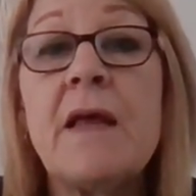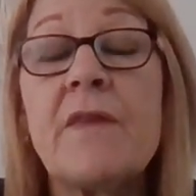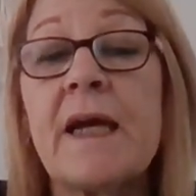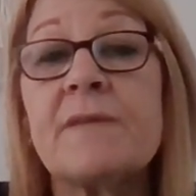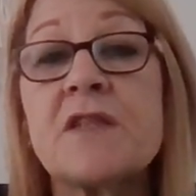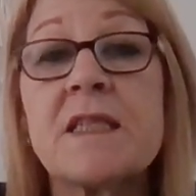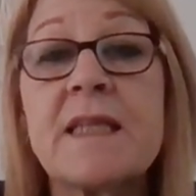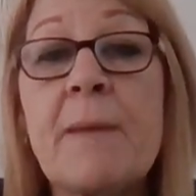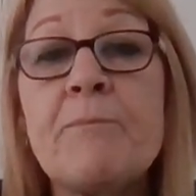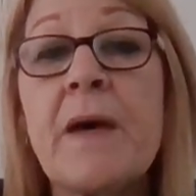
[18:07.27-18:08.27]
They have
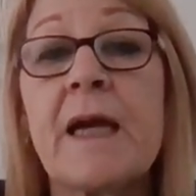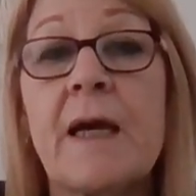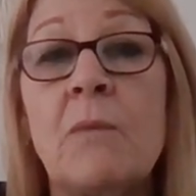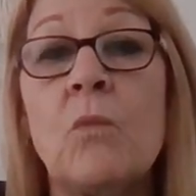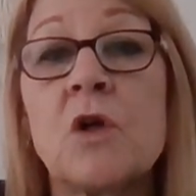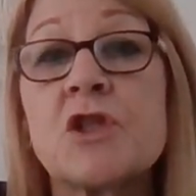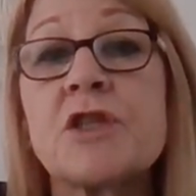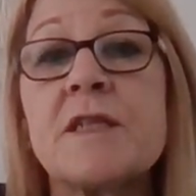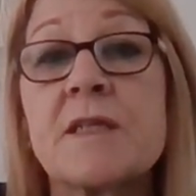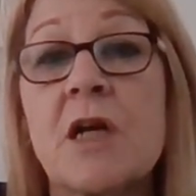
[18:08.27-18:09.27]
sat back and watched
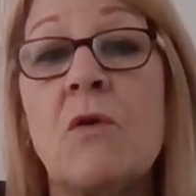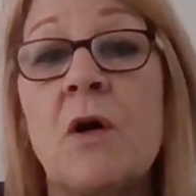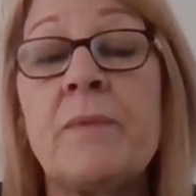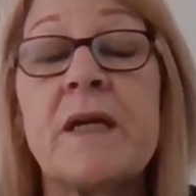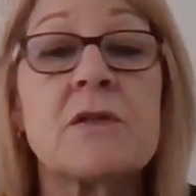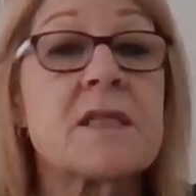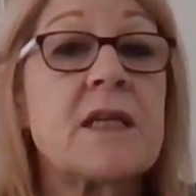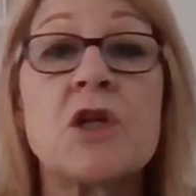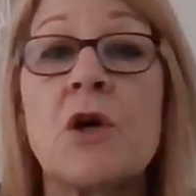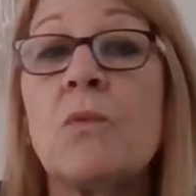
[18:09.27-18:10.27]
this go on because they
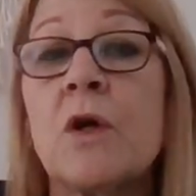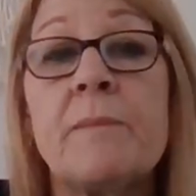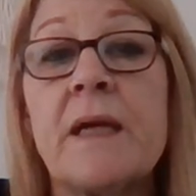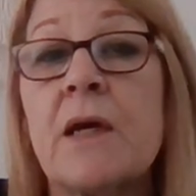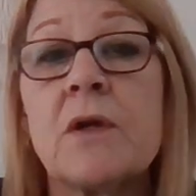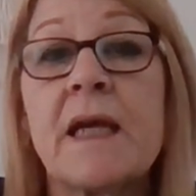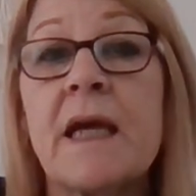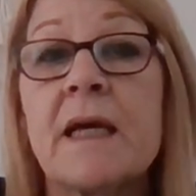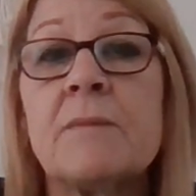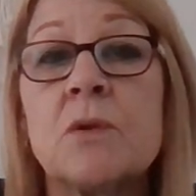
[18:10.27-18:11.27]
don't want to be held
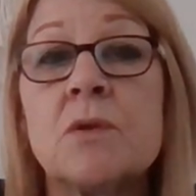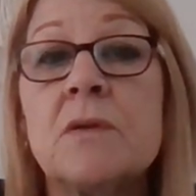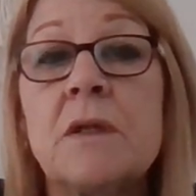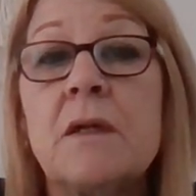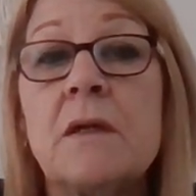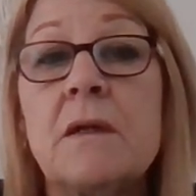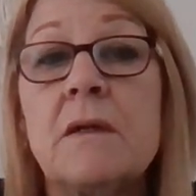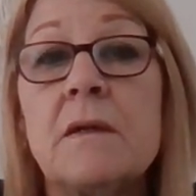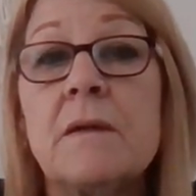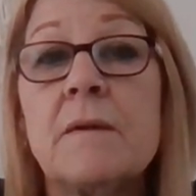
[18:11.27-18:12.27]
accountable,
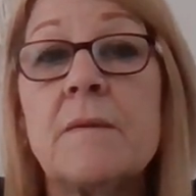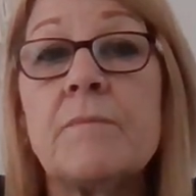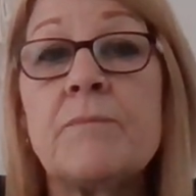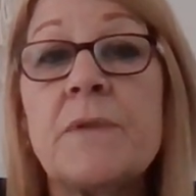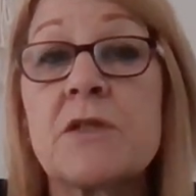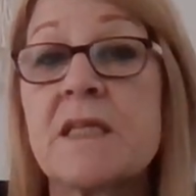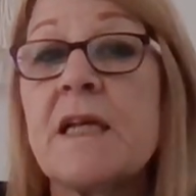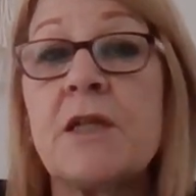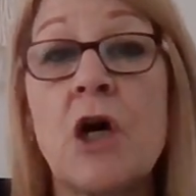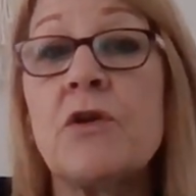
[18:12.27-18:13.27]
because
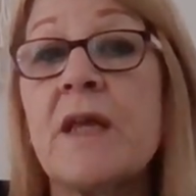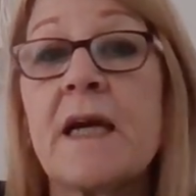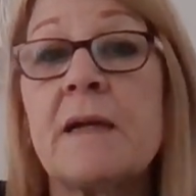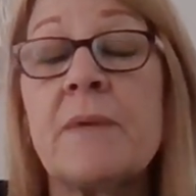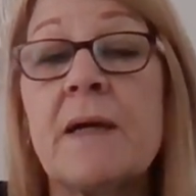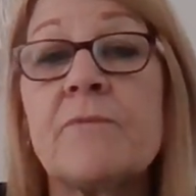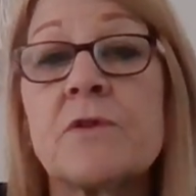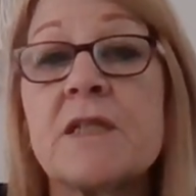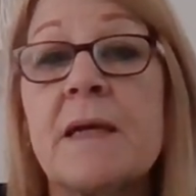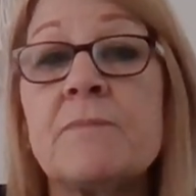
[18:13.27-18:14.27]
they know they're going to be up for
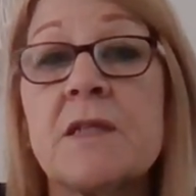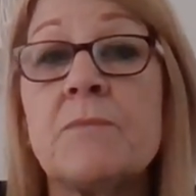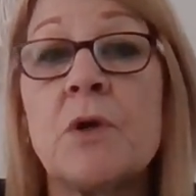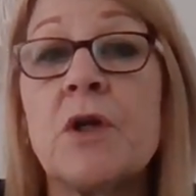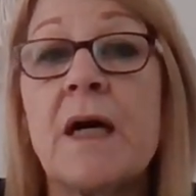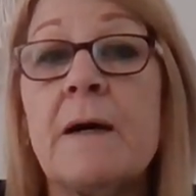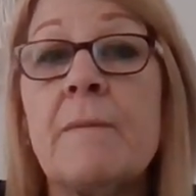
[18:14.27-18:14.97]
attempted murder.